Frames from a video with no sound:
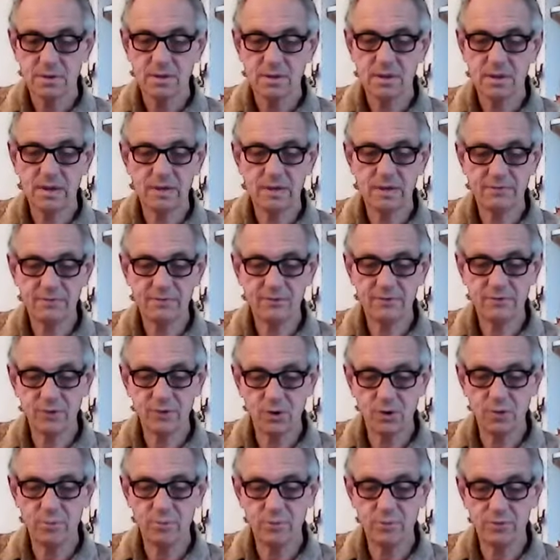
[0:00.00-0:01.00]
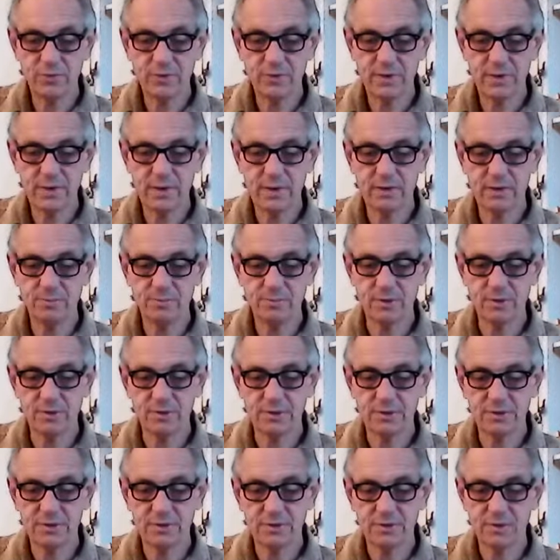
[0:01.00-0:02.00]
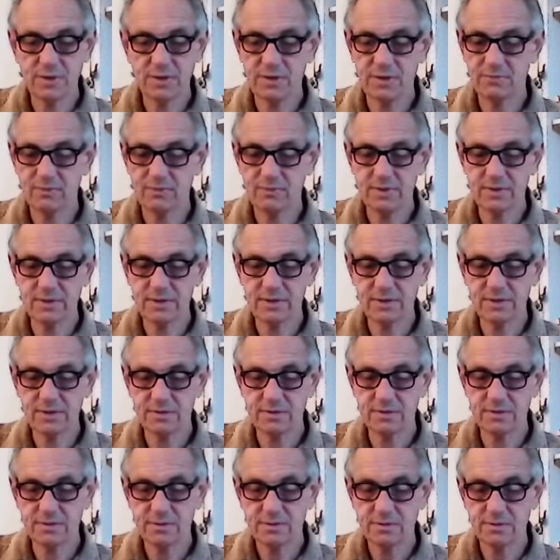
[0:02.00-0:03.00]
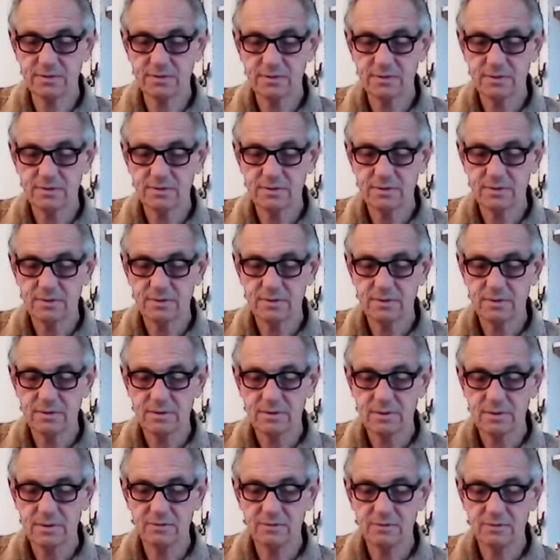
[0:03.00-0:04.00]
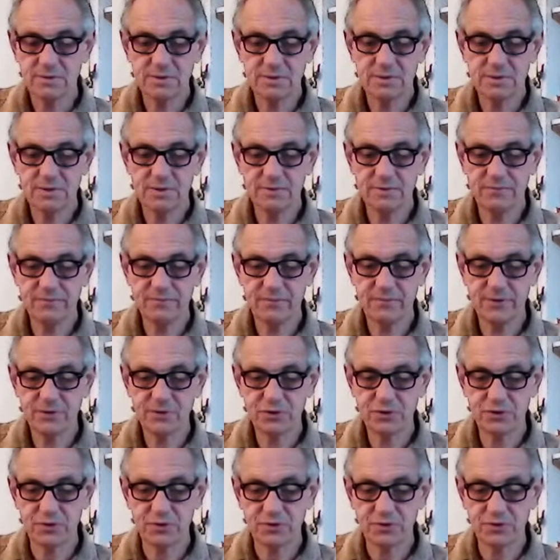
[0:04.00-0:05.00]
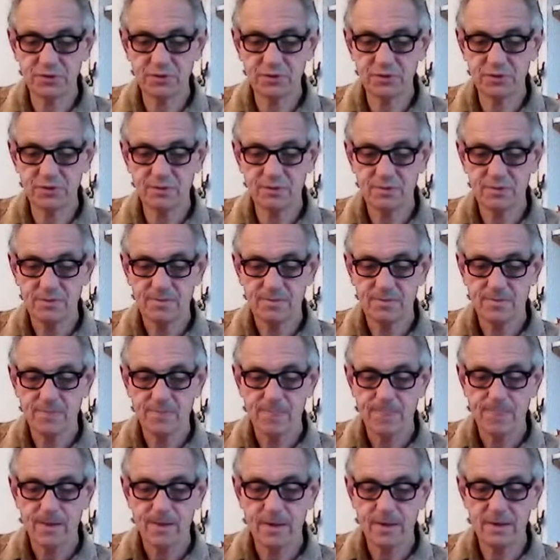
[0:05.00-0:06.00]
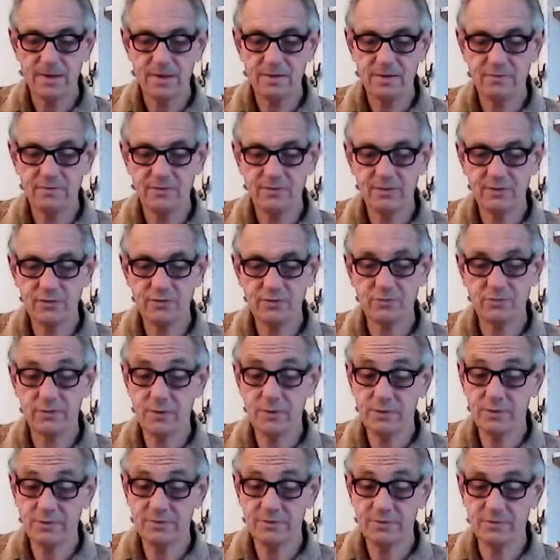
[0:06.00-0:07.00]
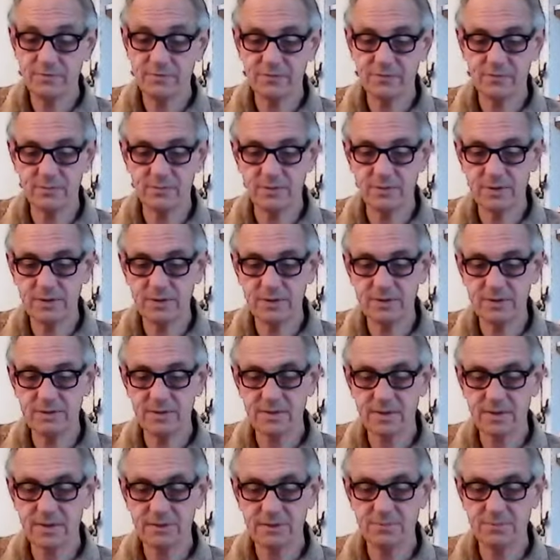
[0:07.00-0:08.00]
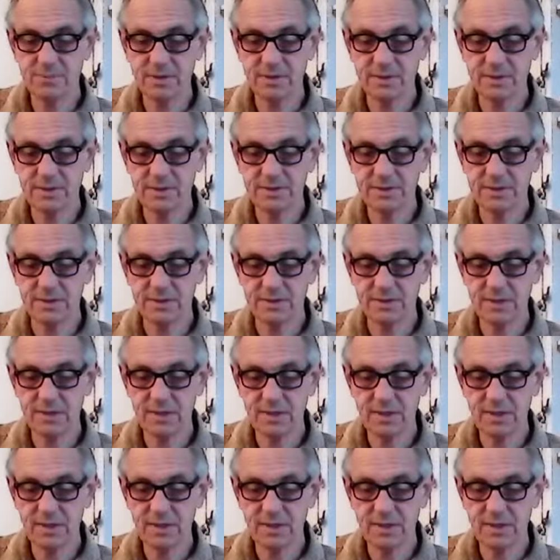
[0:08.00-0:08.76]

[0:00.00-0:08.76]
Life was operating upon us and within us. There was this freshness, and even the growth of the body takes place in the